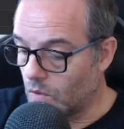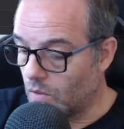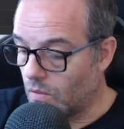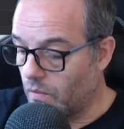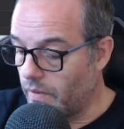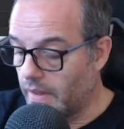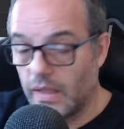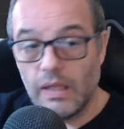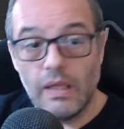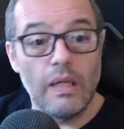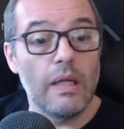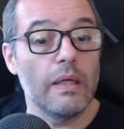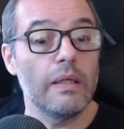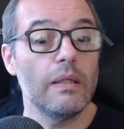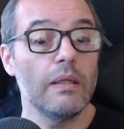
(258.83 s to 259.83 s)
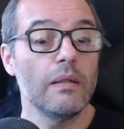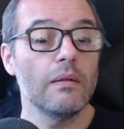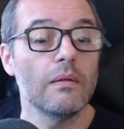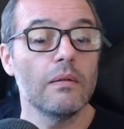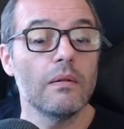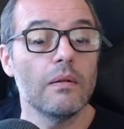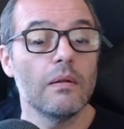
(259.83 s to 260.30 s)
of the key line.
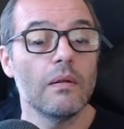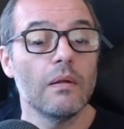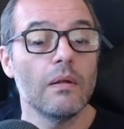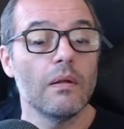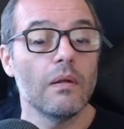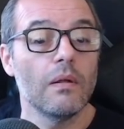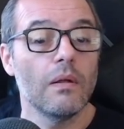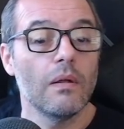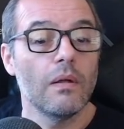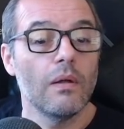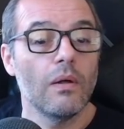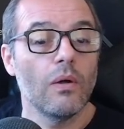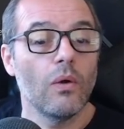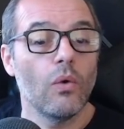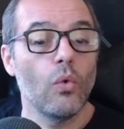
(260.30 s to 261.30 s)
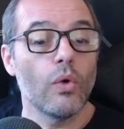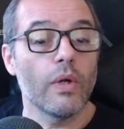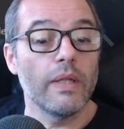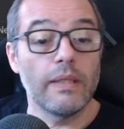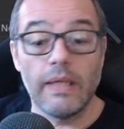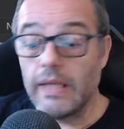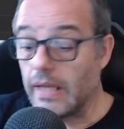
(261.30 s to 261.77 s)

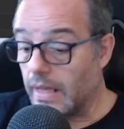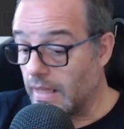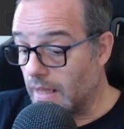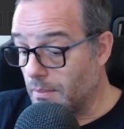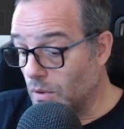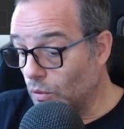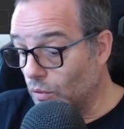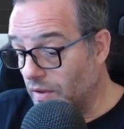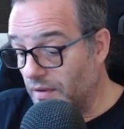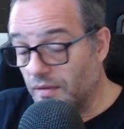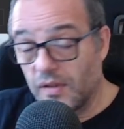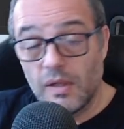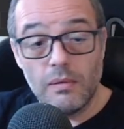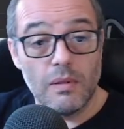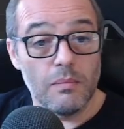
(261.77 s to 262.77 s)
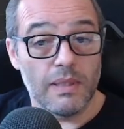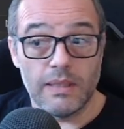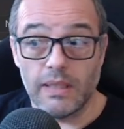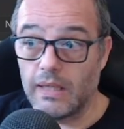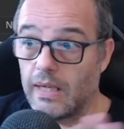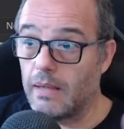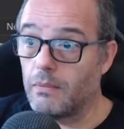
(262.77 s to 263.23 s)
Currently I am using 7,
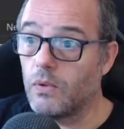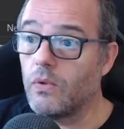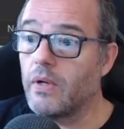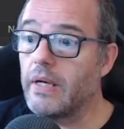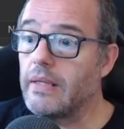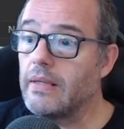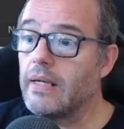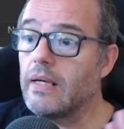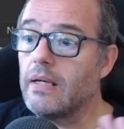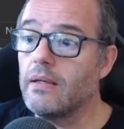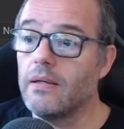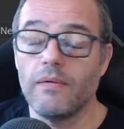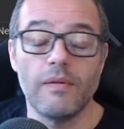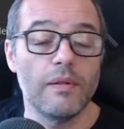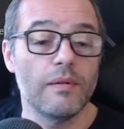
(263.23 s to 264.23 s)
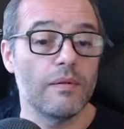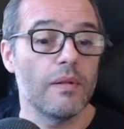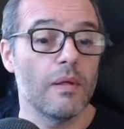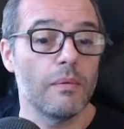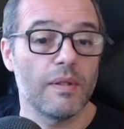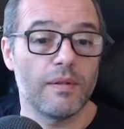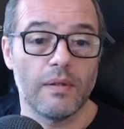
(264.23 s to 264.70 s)
but I have no idea if this is
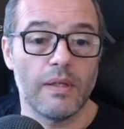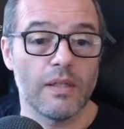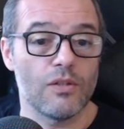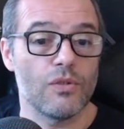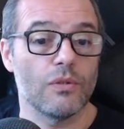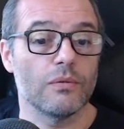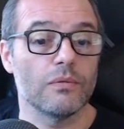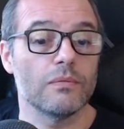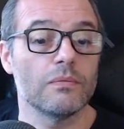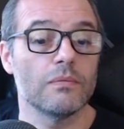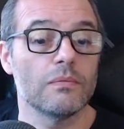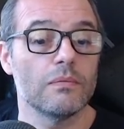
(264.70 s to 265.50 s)
the best selection.